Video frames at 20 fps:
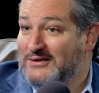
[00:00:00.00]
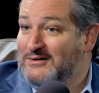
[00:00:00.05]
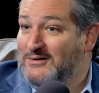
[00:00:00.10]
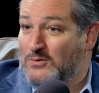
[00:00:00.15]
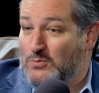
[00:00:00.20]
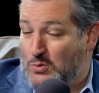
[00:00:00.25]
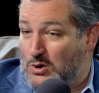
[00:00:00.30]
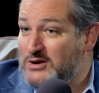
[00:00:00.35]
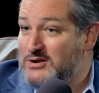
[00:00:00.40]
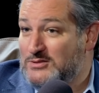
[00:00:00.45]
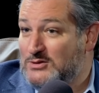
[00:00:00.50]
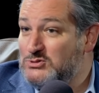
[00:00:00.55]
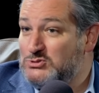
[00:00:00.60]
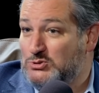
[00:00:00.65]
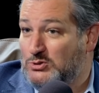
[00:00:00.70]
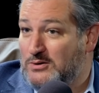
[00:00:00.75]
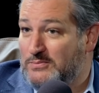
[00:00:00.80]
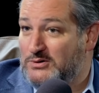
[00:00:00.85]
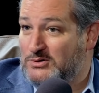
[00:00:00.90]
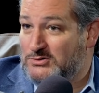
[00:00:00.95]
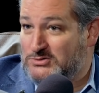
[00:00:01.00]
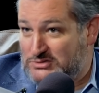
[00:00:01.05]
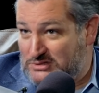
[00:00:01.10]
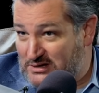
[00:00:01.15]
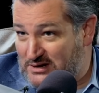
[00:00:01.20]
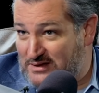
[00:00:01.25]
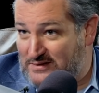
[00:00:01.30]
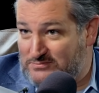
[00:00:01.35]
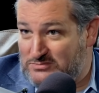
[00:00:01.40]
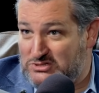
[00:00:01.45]
one of those criminals
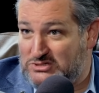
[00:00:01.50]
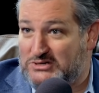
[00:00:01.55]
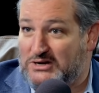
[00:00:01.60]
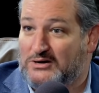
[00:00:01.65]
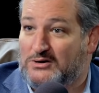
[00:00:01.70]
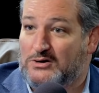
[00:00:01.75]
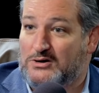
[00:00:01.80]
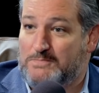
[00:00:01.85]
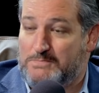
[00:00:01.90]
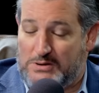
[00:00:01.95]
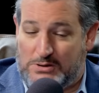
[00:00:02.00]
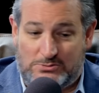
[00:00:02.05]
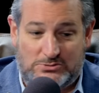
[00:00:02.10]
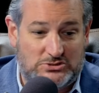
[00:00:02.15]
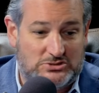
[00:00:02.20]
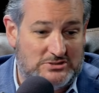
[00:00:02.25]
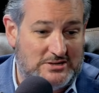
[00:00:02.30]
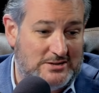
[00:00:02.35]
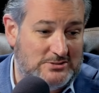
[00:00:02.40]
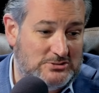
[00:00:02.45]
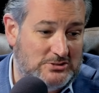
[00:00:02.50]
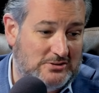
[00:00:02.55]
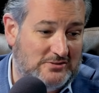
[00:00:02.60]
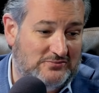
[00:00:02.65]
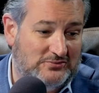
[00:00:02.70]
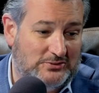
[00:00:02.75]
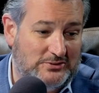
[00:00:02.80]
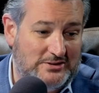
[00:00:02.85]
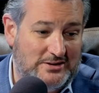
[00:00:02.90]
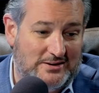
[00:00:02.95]
that he stuck on a boat and sent
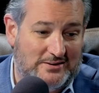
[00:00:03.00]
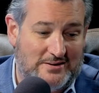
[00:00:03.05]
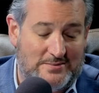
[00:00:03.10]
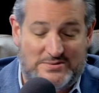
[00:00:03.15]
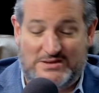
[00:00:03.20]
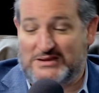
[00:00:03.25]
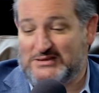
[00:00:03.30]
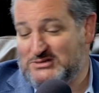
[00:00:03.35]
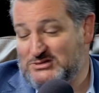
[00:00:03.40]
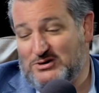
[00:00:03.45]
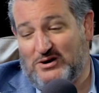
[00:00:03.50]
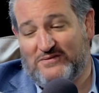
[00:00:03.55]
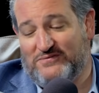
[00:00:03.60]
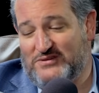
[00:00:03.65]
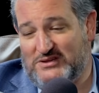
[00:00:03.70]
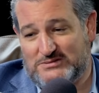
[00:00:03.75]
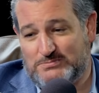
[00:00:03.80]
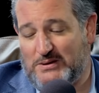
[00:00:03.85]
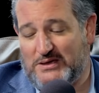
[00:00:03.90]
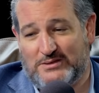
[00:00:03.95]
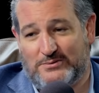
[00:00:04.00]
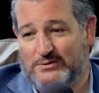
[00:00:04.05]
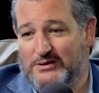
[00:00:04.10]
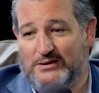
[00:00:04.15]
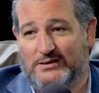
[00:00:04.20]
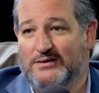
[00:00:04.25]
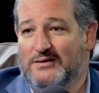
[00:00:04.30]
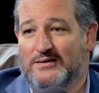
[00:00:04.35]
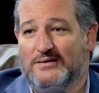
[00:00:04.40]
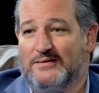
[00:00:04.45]
over. It's Scarface, by the the
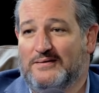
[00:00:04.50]
way,